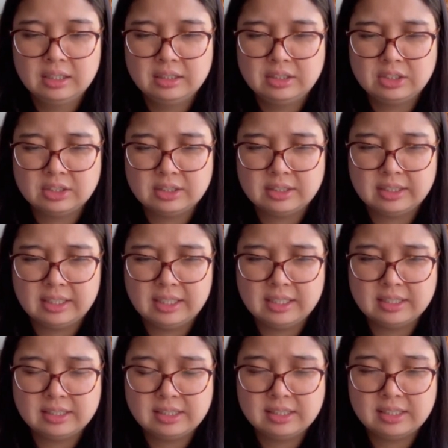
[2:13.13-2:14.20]
just
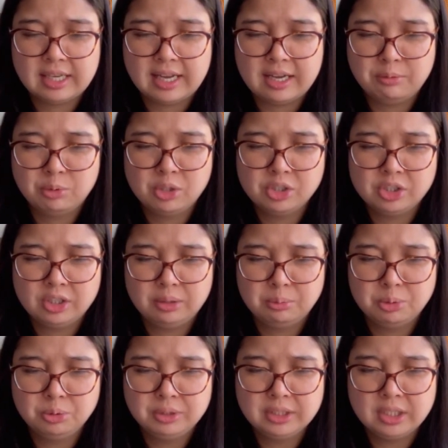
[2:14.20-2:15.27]
says hand wash in
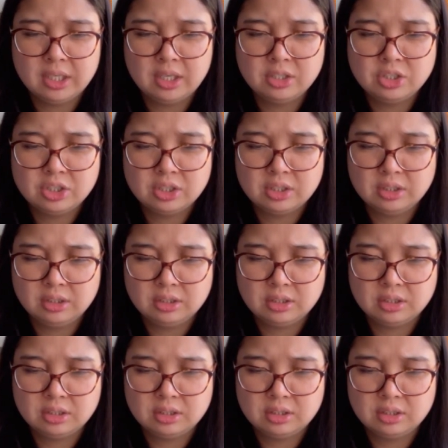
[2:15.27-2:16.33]
wool
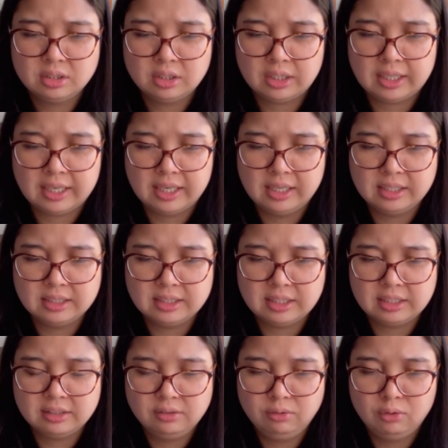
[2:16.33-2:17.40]
detergent, and it
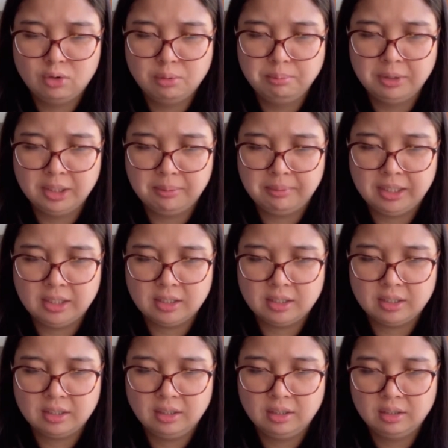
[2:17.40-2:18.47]
says
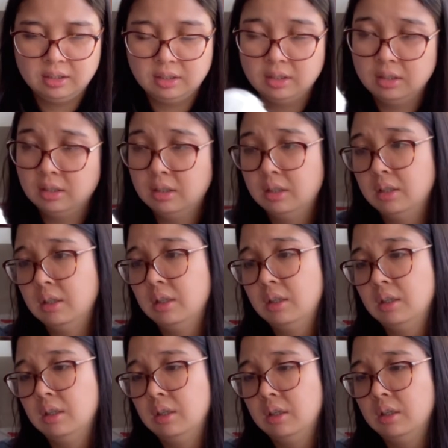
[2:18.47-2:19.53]
4mm
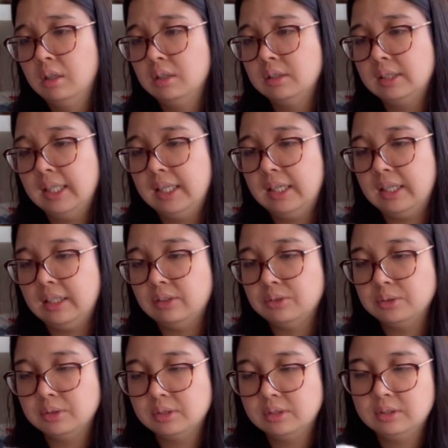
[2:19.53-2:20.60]
knitting
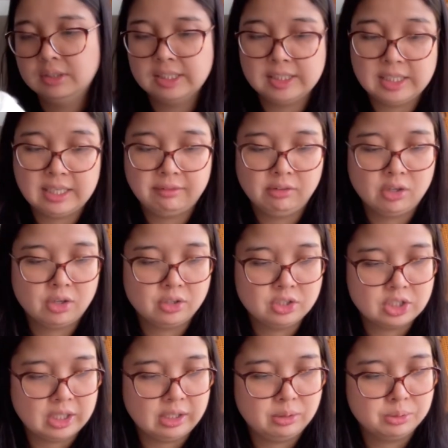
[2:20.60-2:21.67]
needles. Doesn't have a
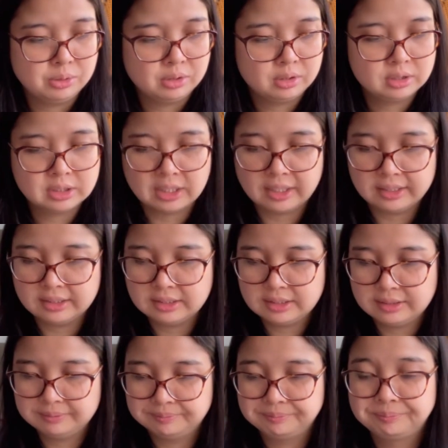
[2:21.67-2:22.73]
crochet hook size.
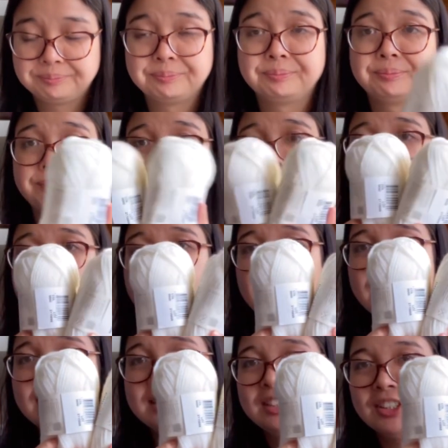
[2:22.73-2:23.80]

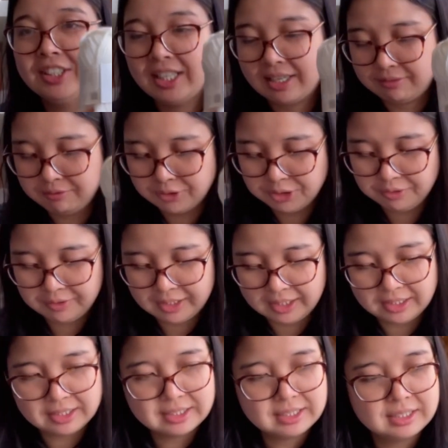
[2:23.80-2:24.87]
So yeah, 4 of
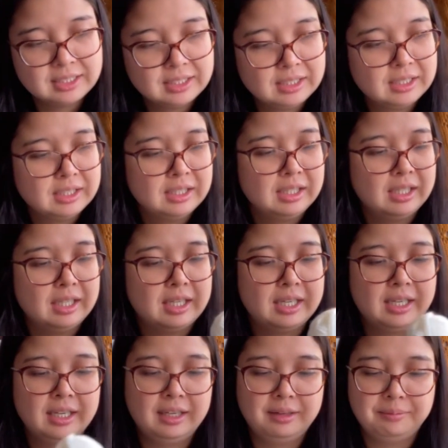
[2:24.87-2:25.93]
these.
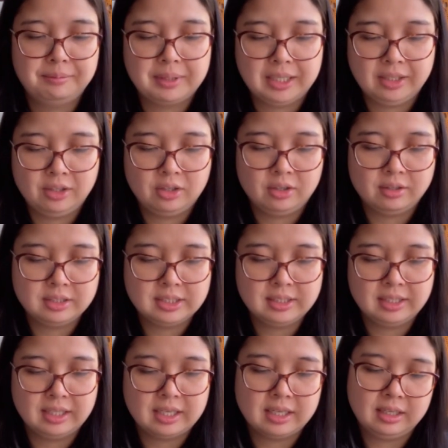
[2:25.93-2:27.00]
I got the
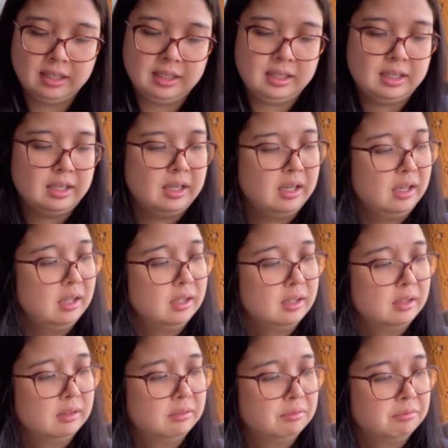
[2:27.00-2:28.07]
colour
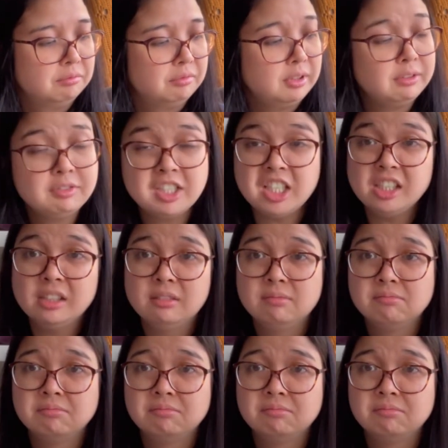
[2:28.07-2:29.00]
50.